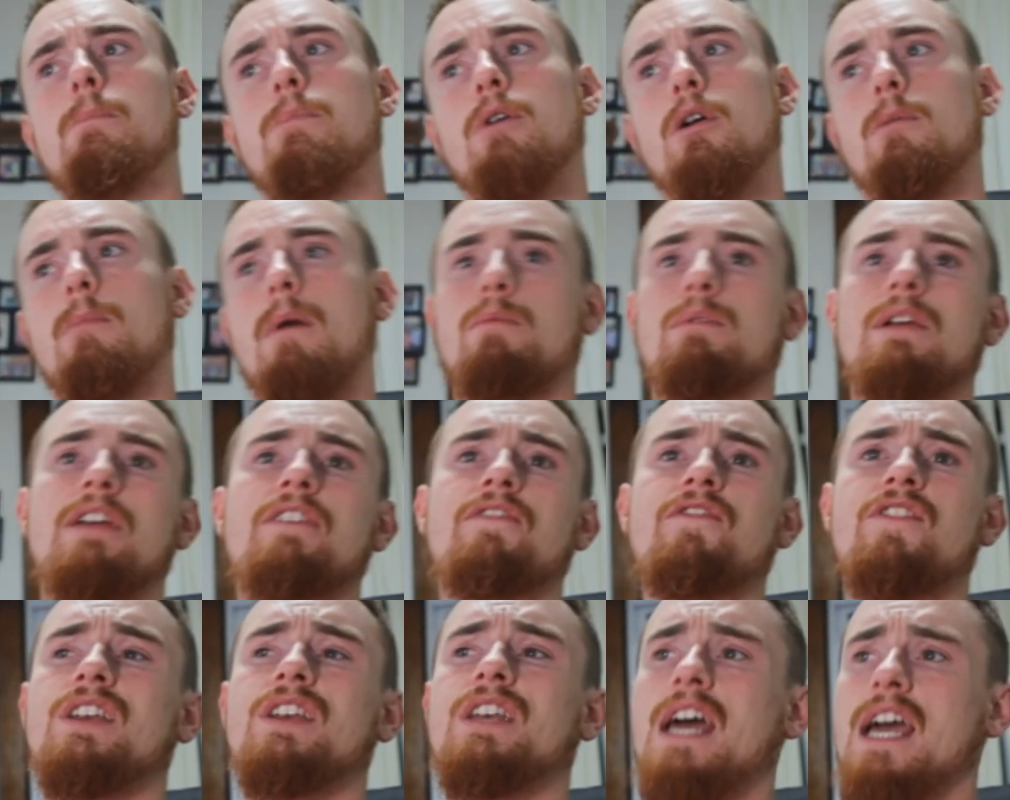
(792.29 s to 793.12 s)
but on my
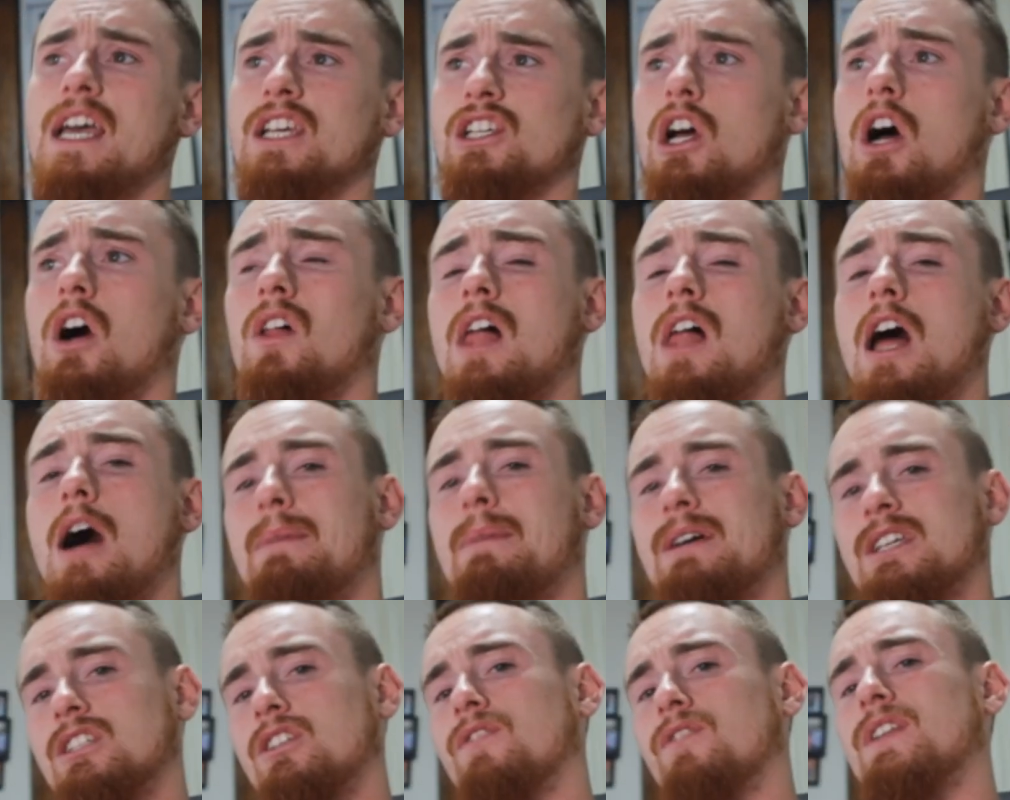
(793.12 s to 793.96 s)
refeed days I'll allow
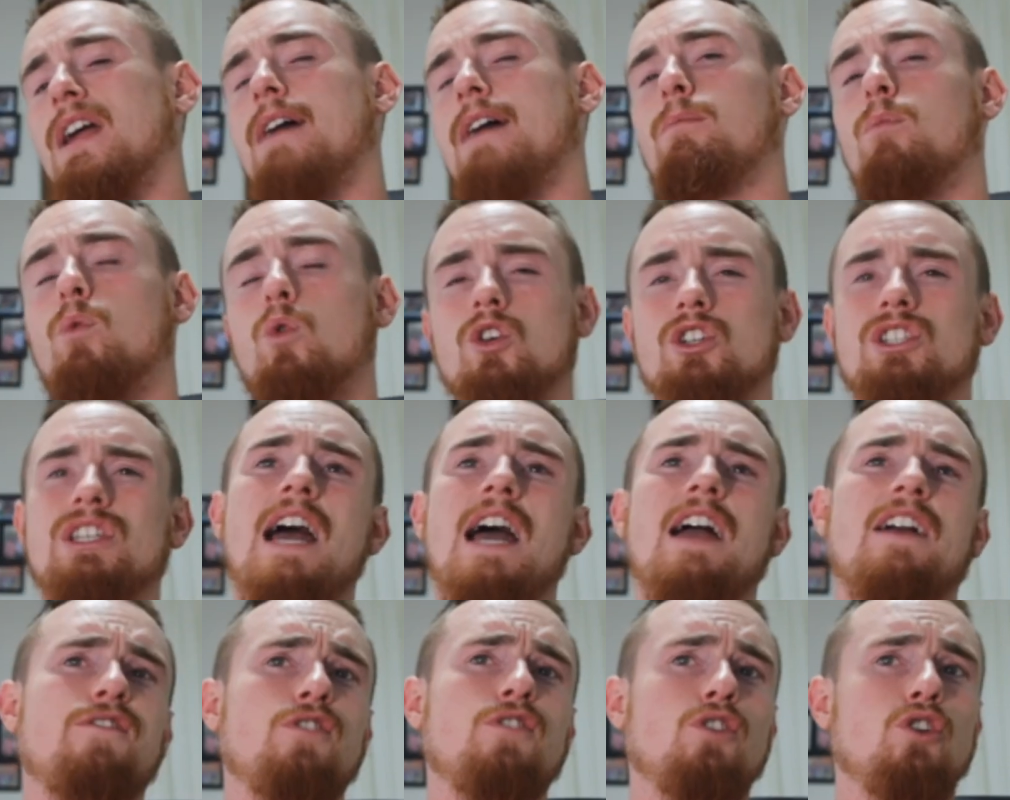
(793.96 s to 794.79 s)
myself to have more
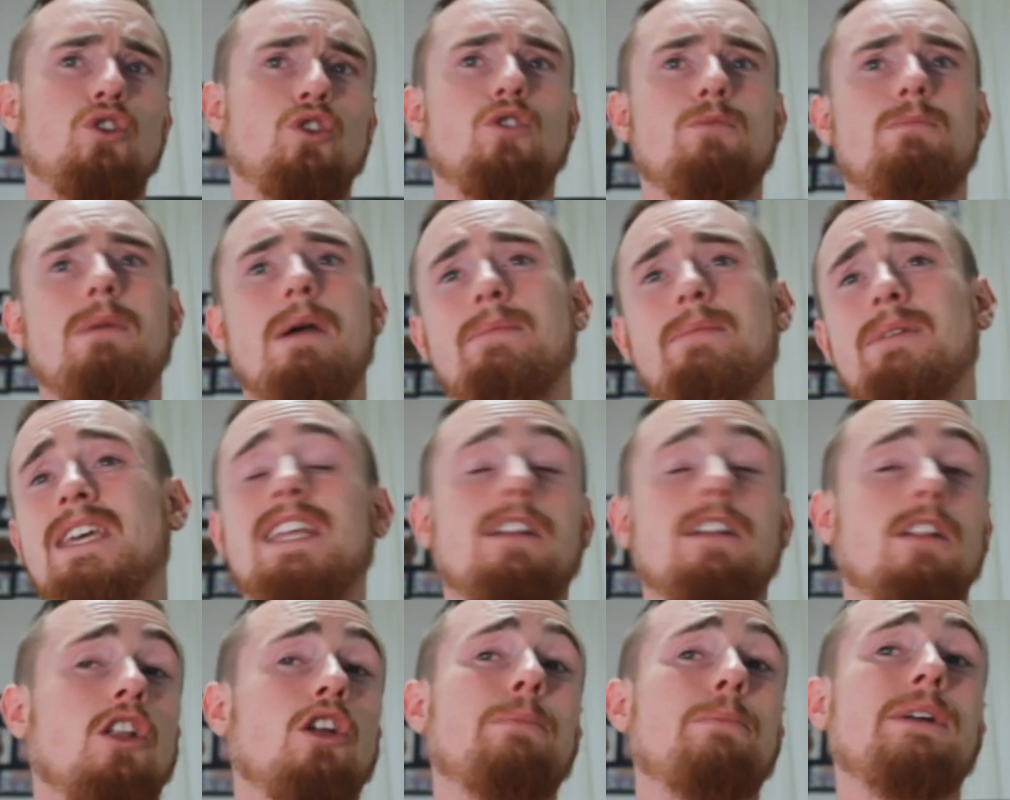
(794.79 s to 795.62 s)
snack food, maybe
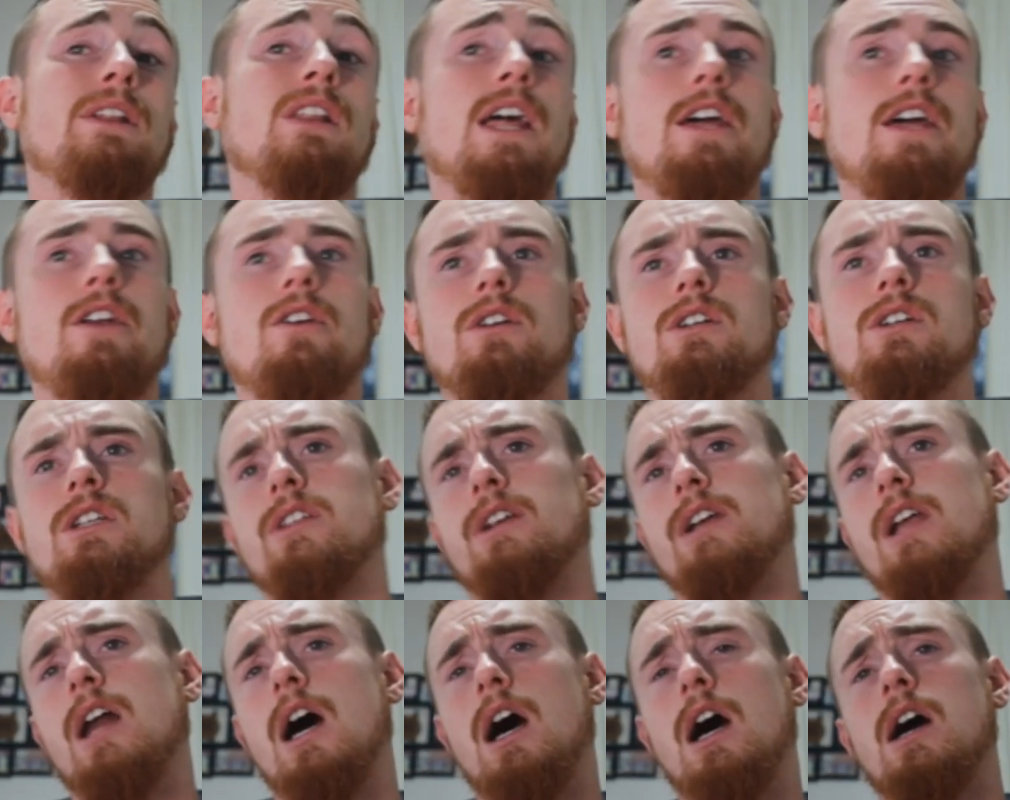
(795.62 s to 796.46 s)
eat a little bit later into
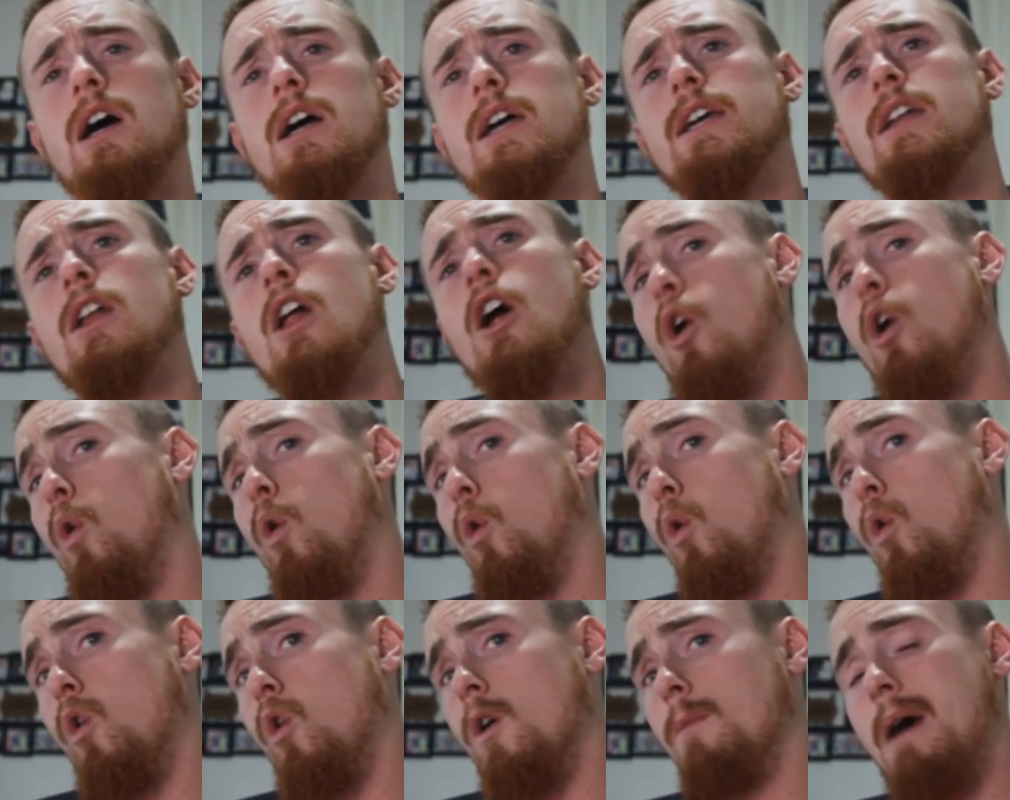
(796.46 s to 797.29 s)
the night,
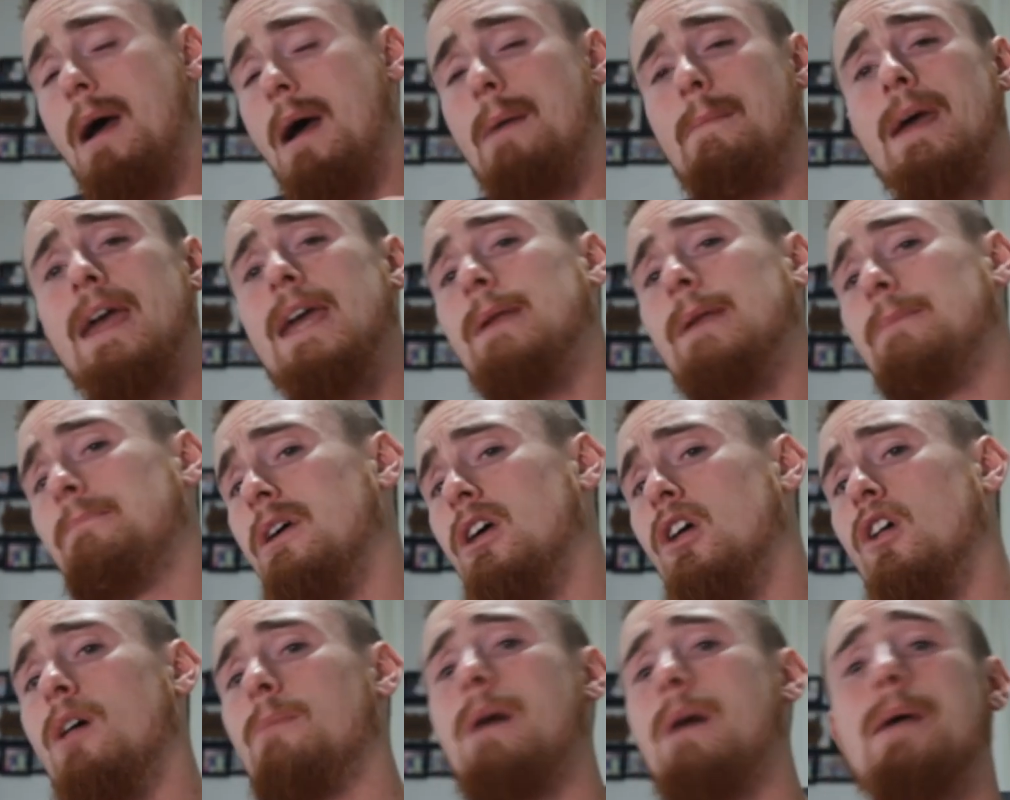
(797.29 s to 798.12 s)
or my main
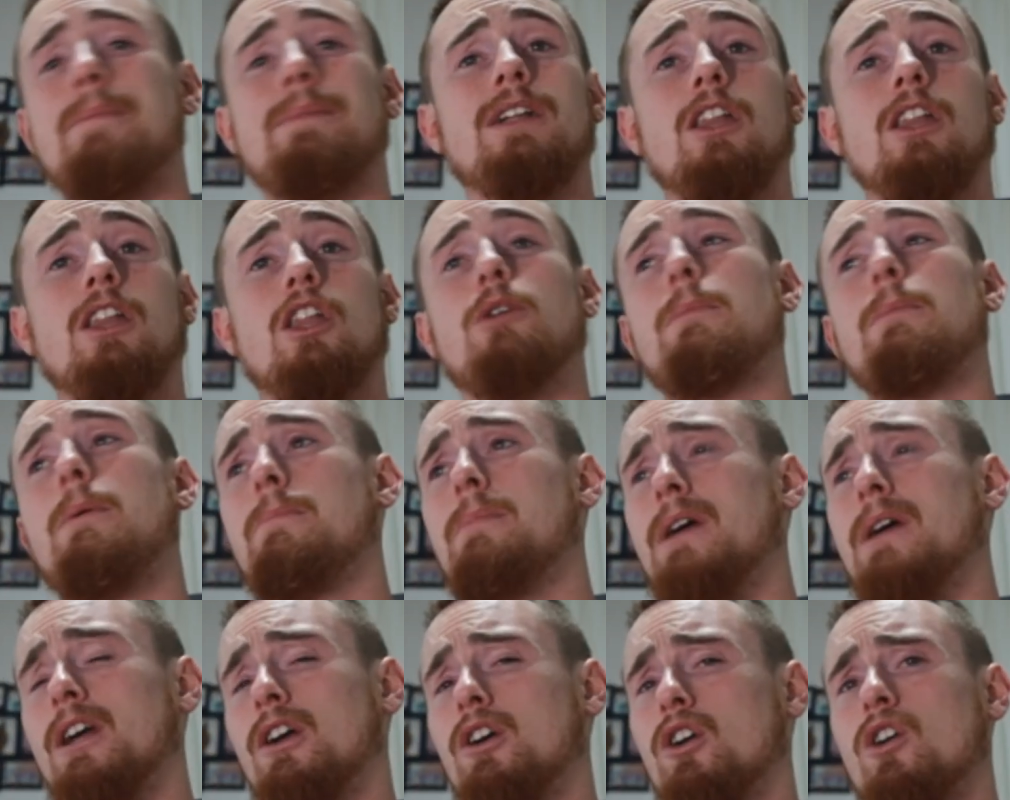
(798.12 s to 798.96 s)
meal might be a little
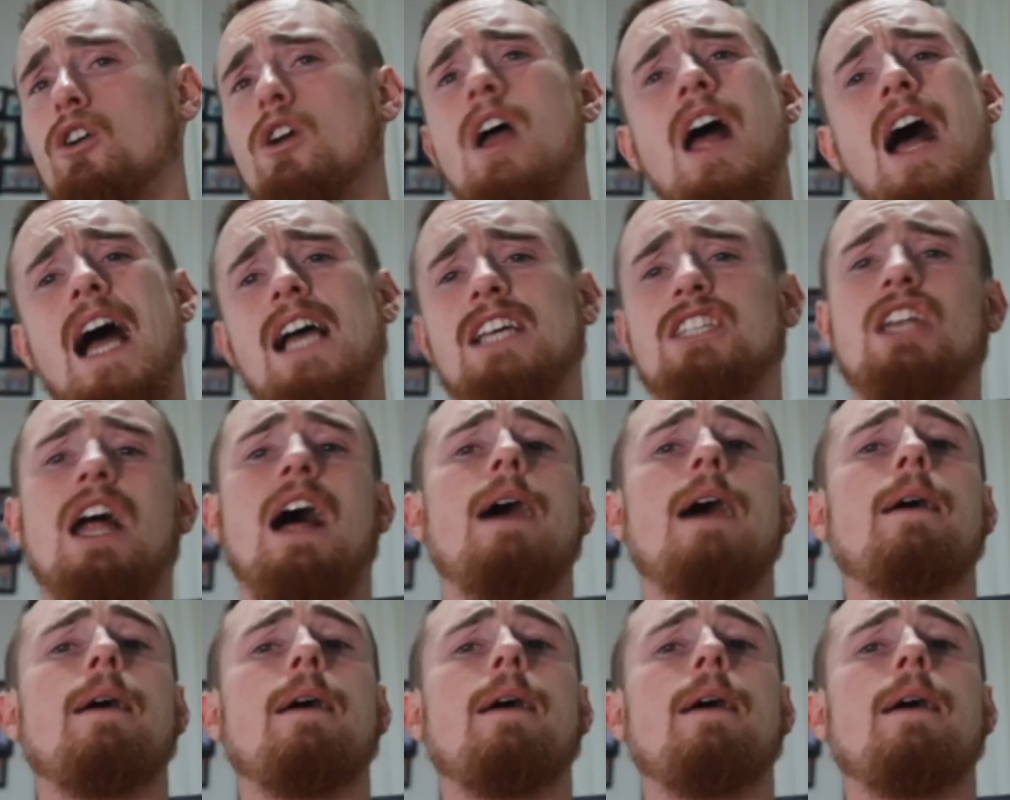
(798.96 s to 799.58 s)
bit bigger. I,